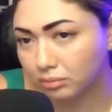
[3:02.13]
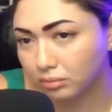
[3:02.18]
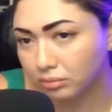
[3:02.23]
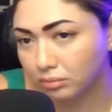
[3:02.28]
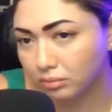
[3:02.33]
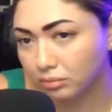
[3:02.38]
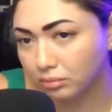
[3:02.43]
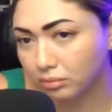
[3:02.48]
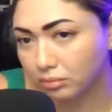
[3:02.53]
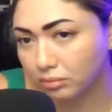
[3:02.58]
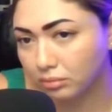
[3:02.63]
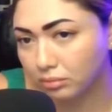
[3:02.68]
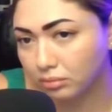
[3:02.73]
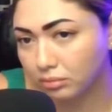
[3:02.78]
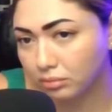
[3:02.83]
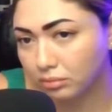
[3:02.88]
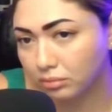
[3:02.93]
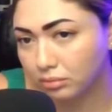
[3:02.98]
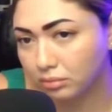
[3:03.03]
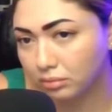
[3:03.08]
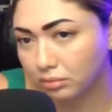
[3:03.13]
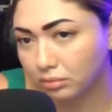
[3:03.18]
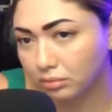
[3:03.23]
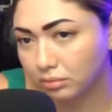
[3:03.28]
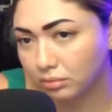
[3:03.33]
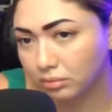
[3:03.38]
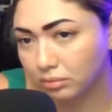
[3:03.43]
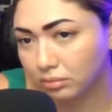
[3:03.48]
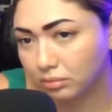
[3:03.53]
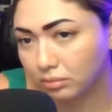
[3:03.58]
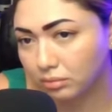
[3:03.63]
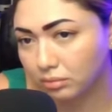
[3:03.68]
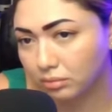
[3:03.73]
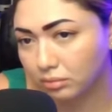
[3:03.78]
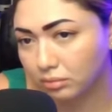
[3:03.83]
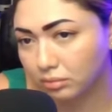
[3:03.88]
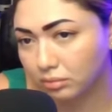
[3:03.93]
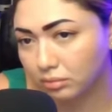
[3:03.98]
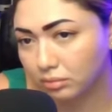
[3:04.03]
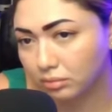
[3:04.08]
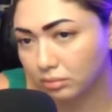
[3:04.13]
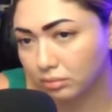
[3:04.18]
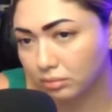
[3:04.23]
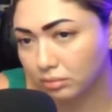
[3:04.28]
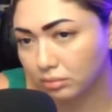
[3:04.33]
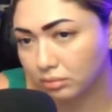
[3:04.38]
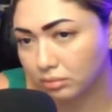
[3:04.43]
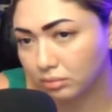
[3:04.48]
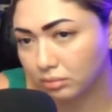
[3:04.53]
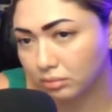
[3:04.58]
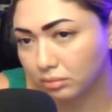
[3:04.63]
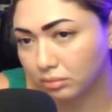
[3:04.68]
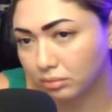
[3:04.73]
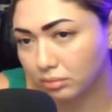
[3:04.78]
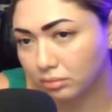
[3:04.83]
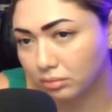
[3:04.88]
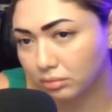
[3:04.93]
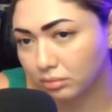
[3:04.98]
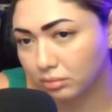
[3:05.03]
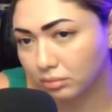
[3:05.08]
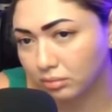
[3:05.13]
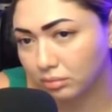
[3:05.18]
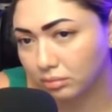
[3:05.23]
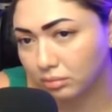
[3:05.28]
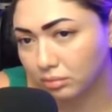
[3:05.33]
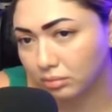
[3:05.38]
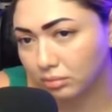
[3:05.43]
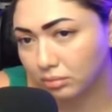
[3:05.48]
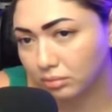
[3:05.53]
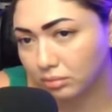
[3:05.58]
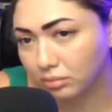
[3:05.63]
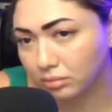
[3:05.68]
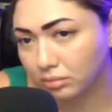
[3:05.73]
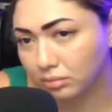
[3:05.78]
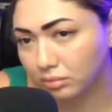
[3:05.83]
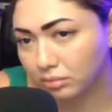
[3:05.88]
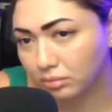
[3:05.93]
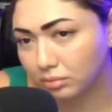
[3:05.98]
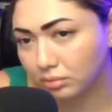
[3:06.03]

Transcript: Nobody speaks.